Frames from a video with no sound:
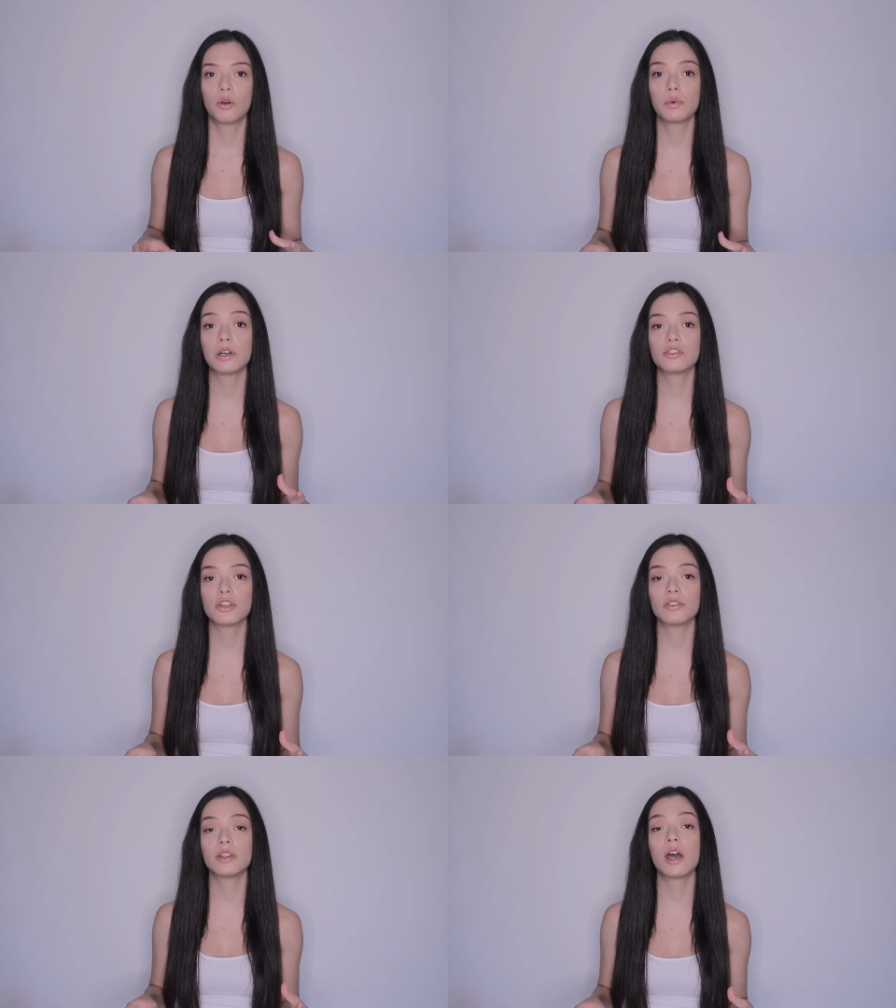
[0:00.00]
We're
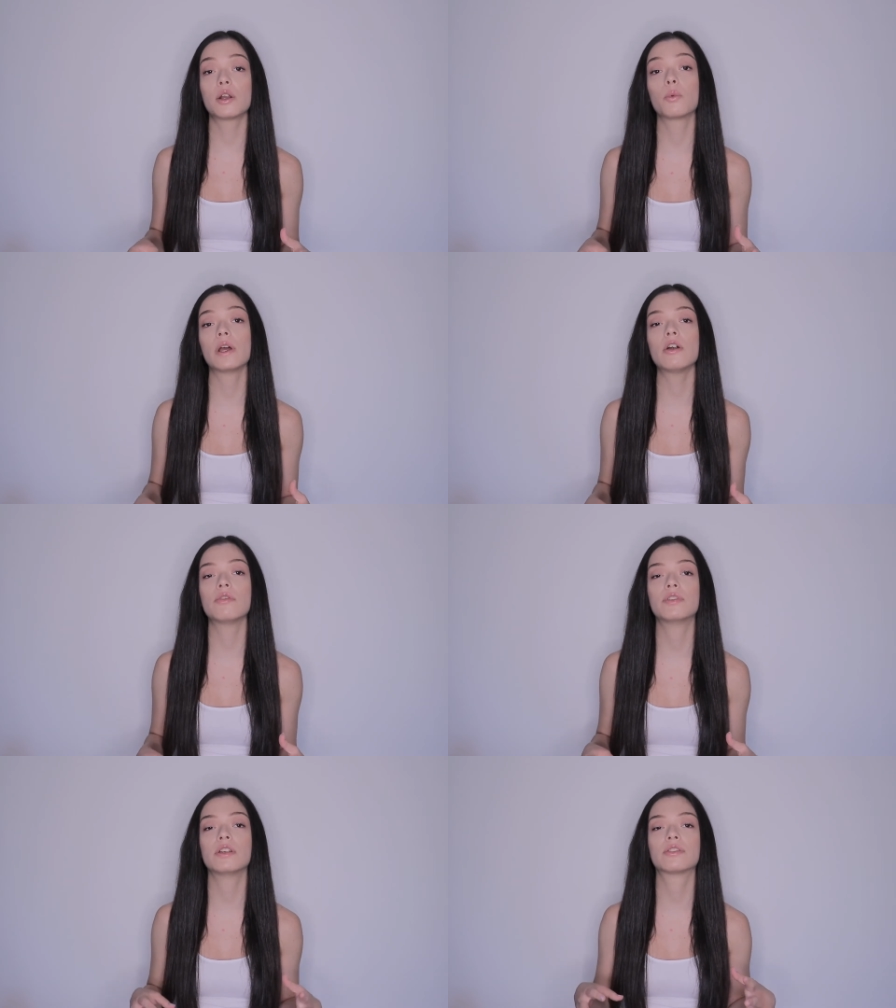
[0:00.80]
just not aware
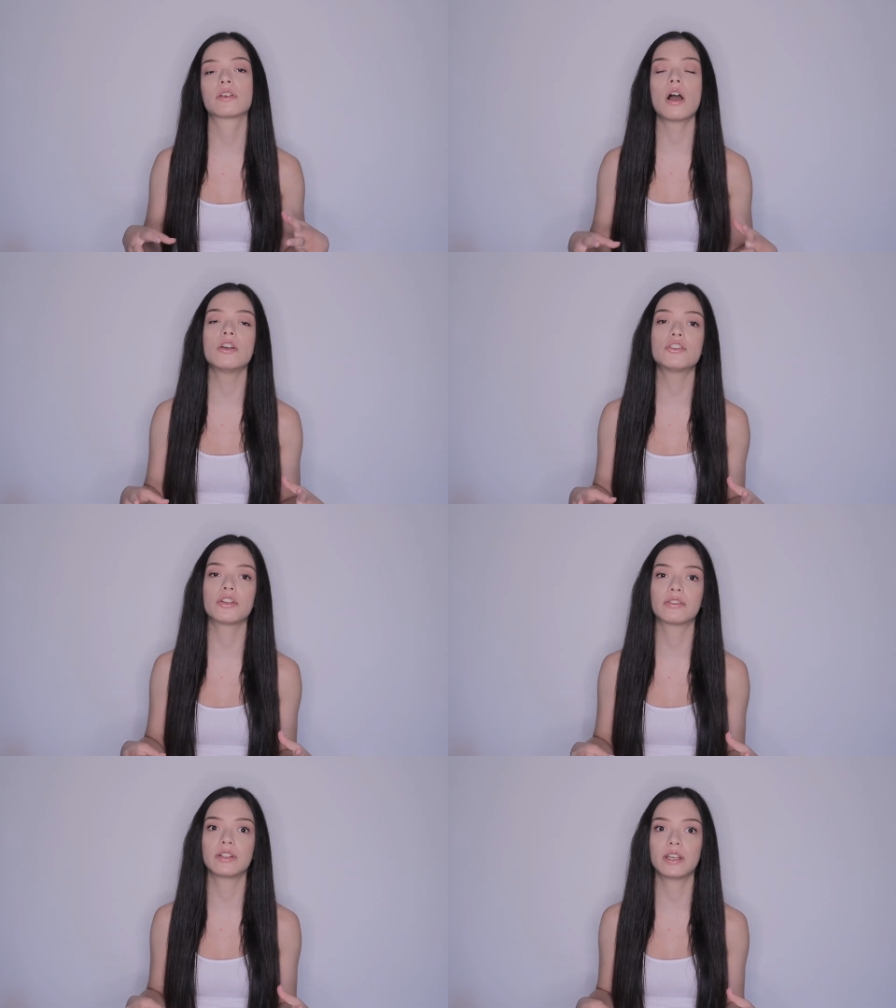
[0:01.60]
of this
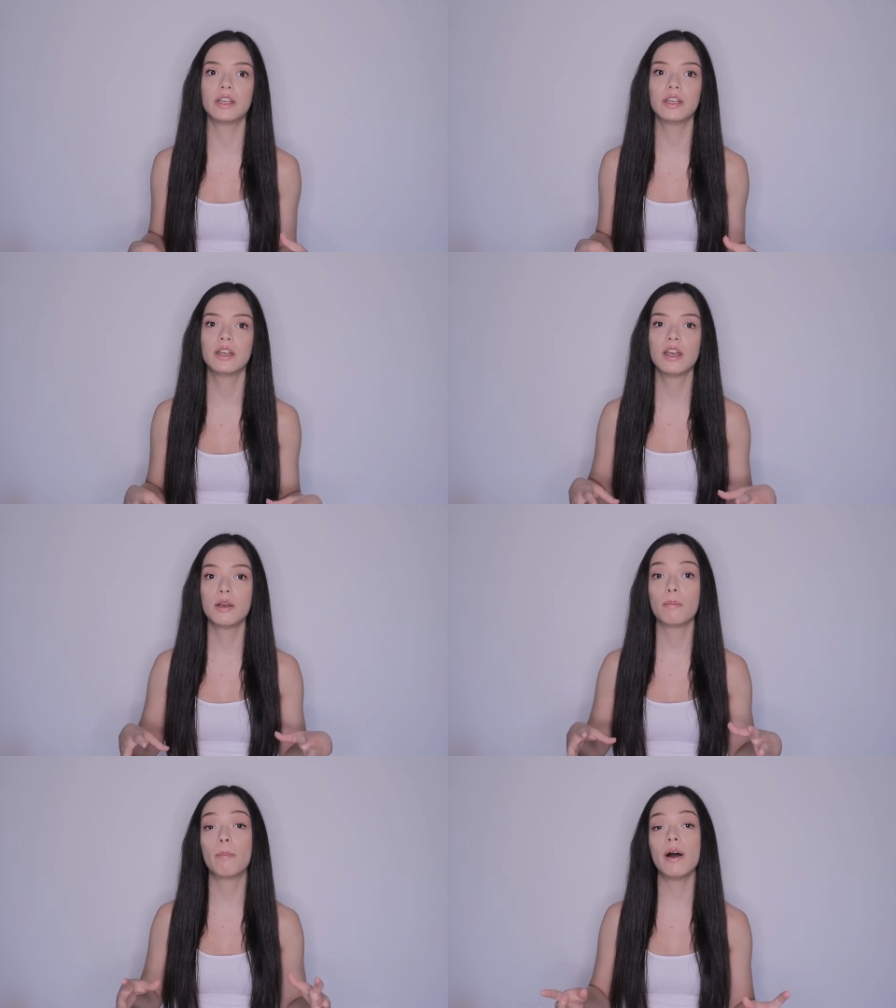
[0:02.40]
consciously,
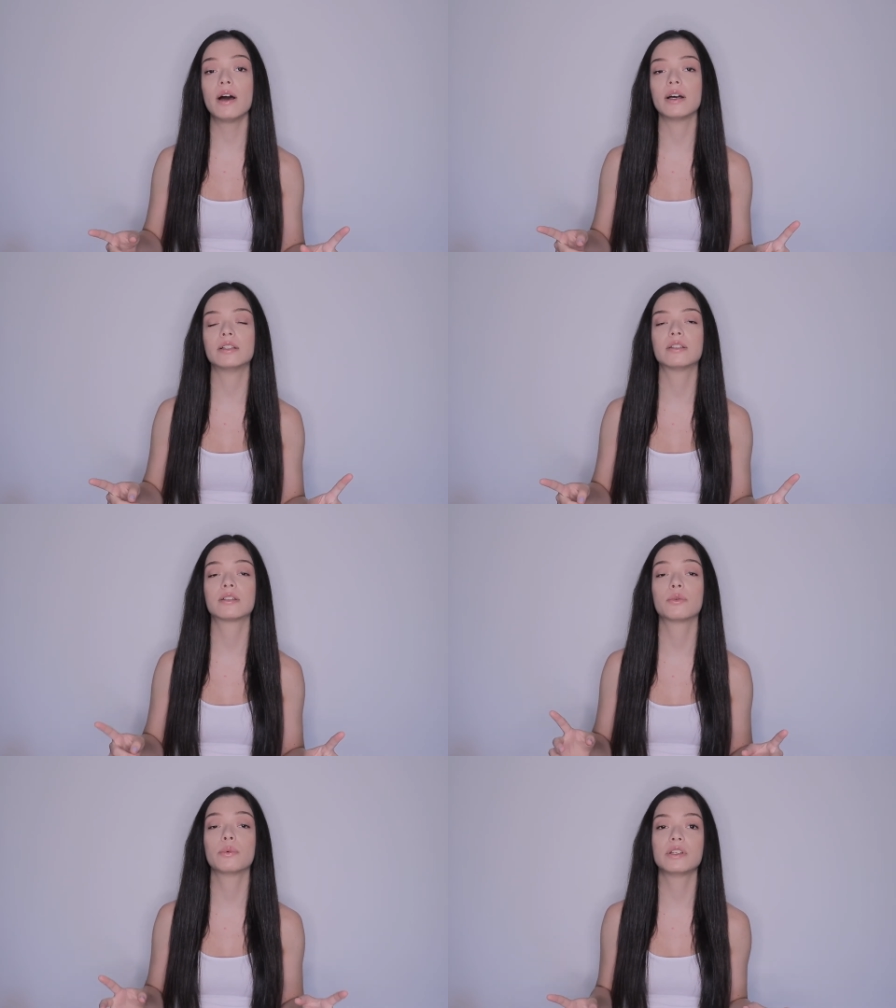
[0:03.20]
but
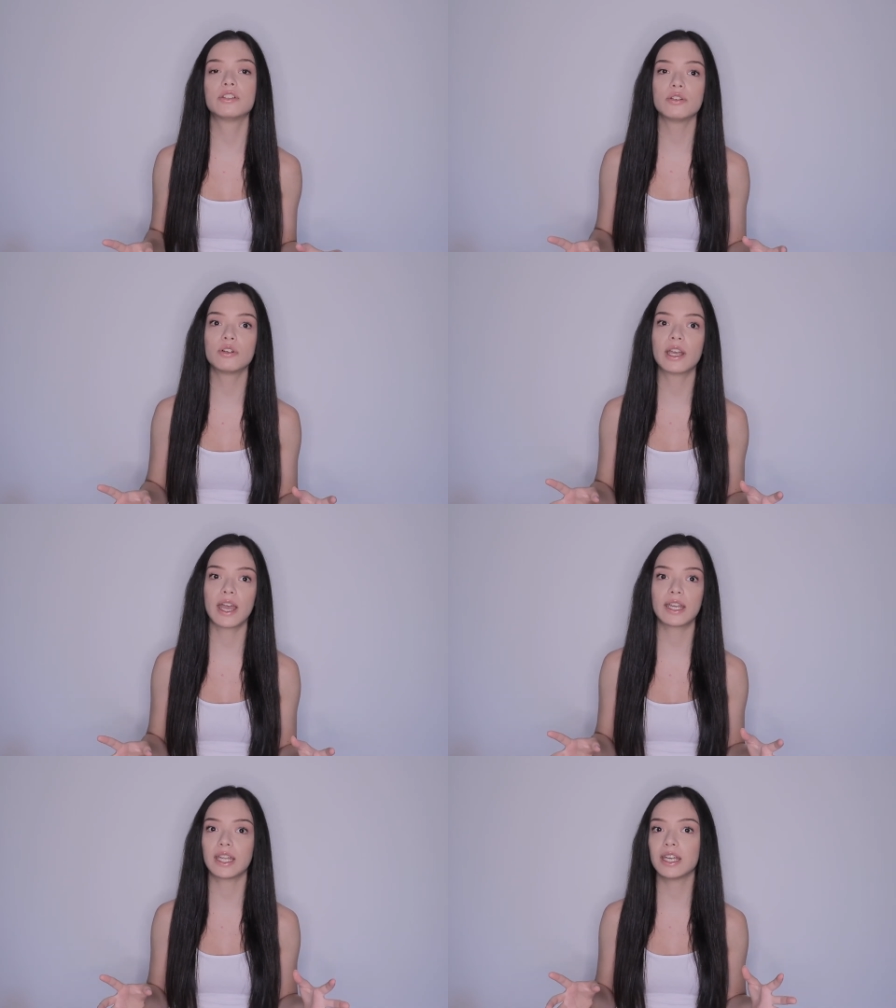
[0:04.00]
we do
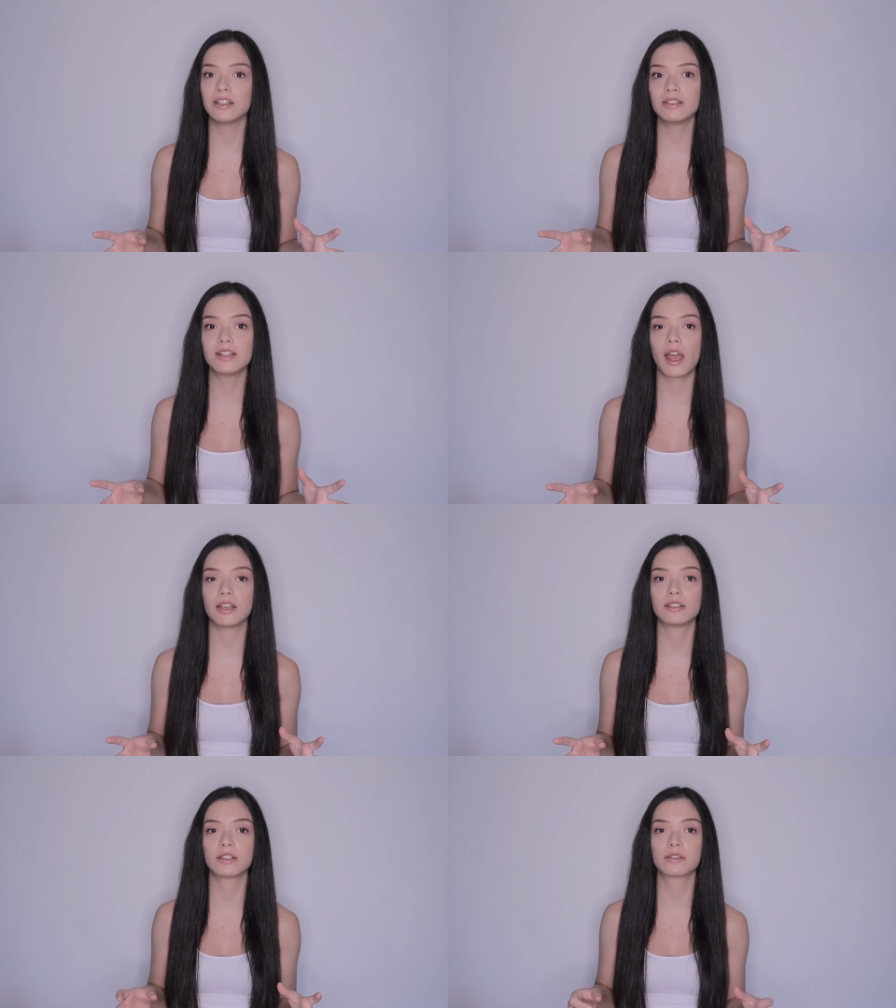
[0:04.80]
get
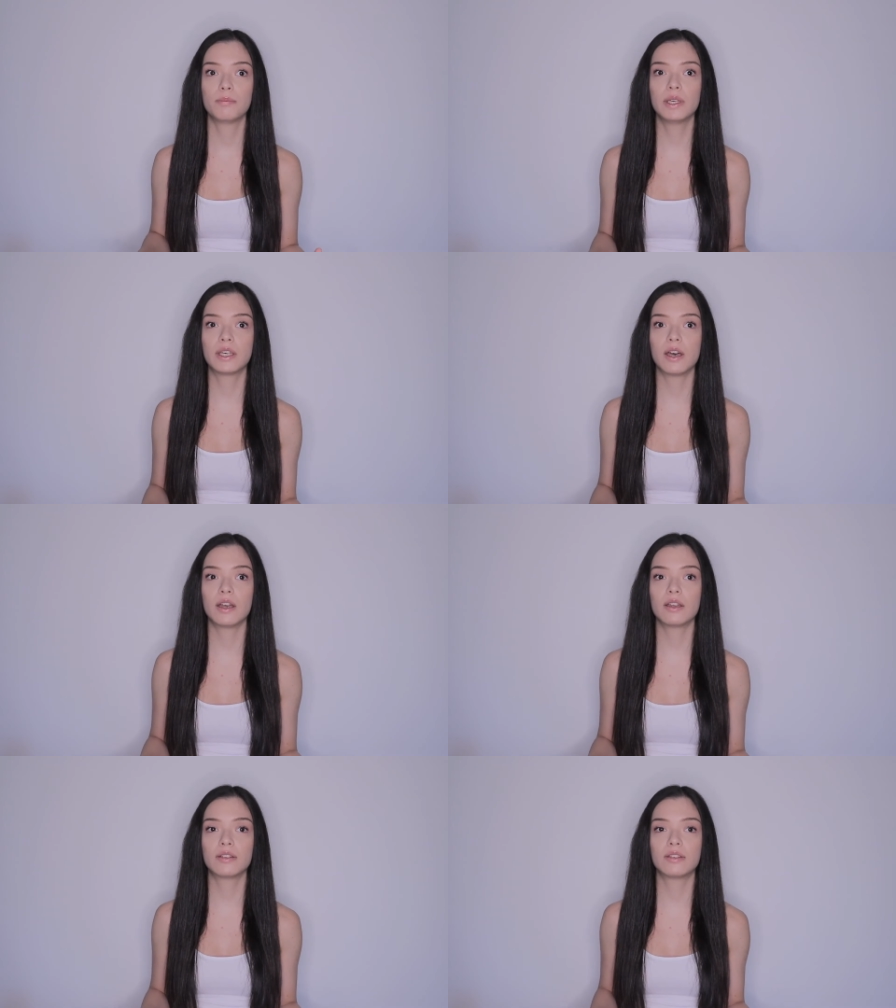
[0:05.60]
insight,
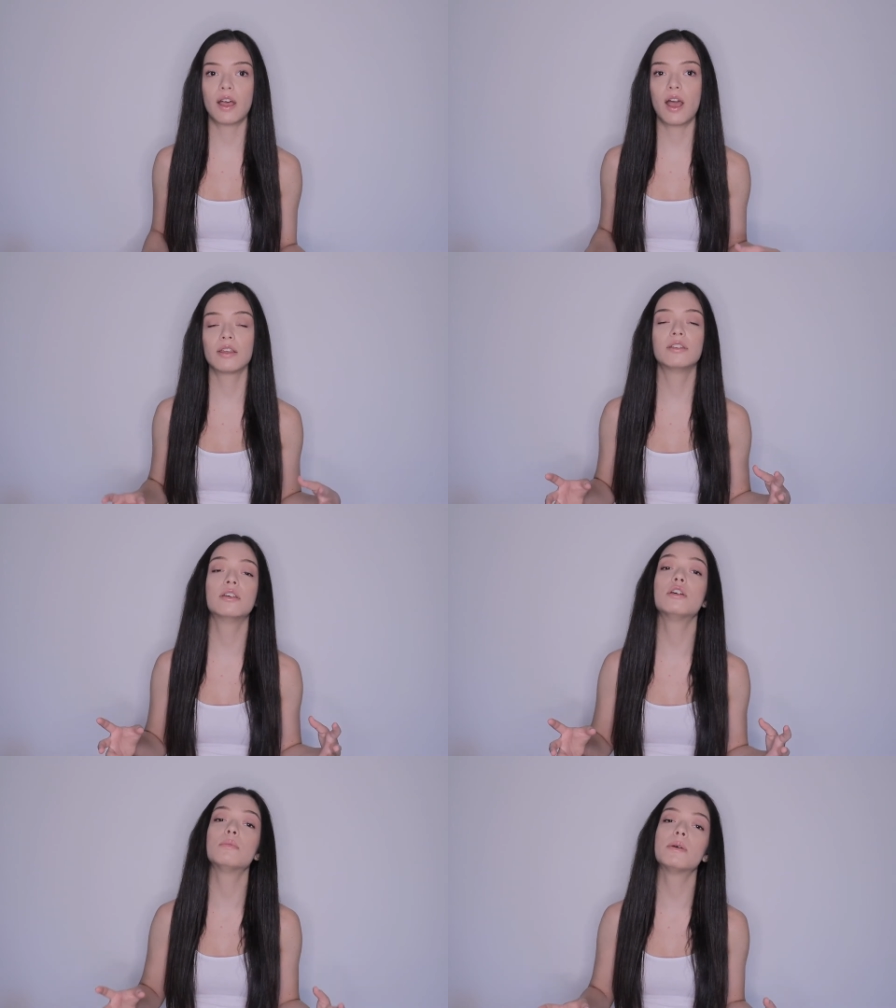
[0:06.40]
because as
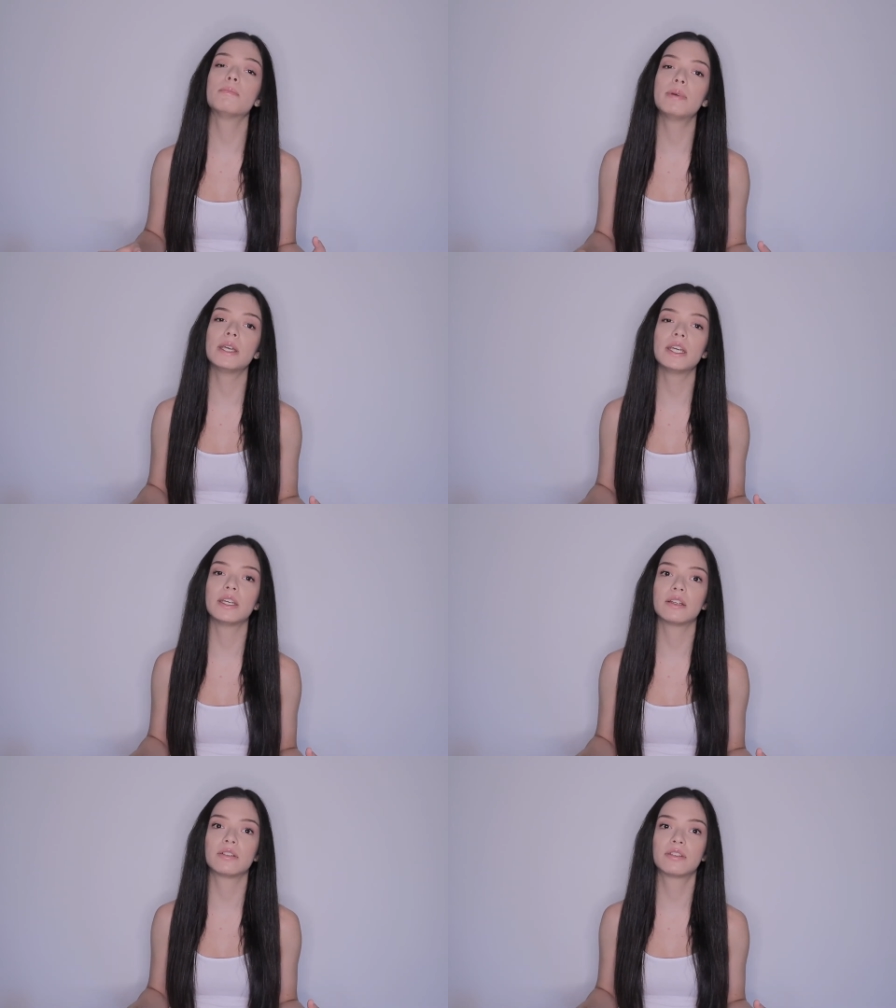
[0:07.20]
human
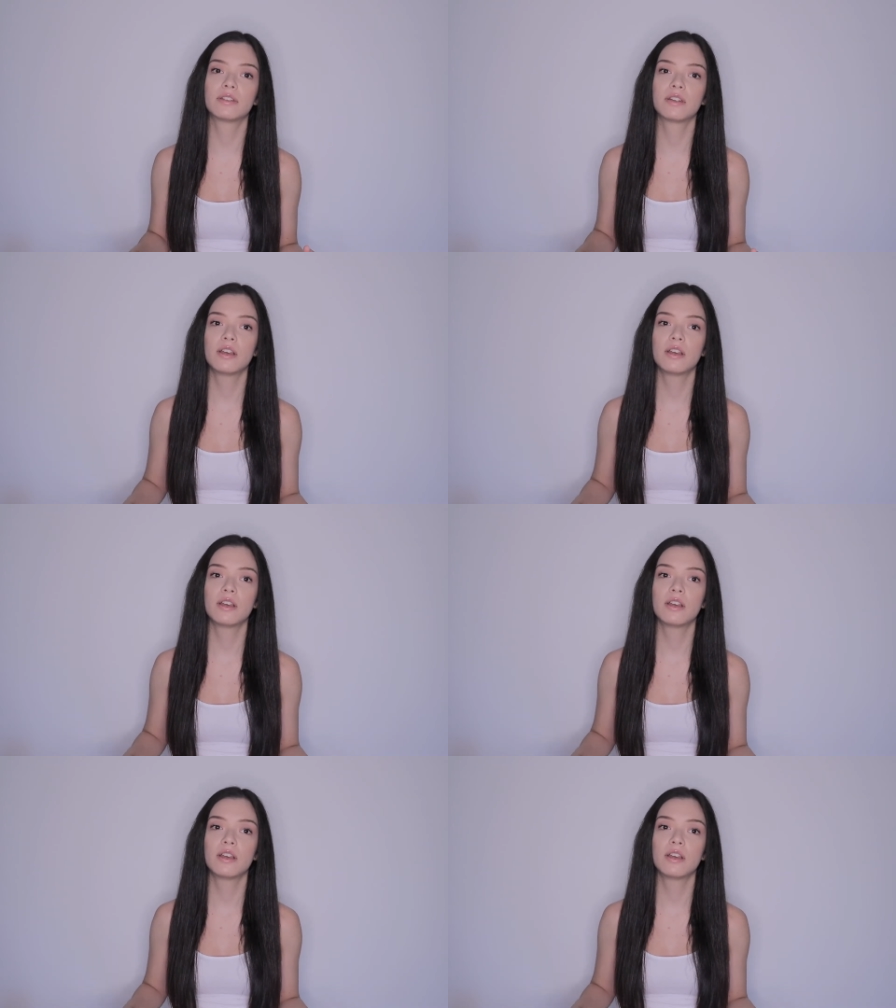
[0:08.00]
beings,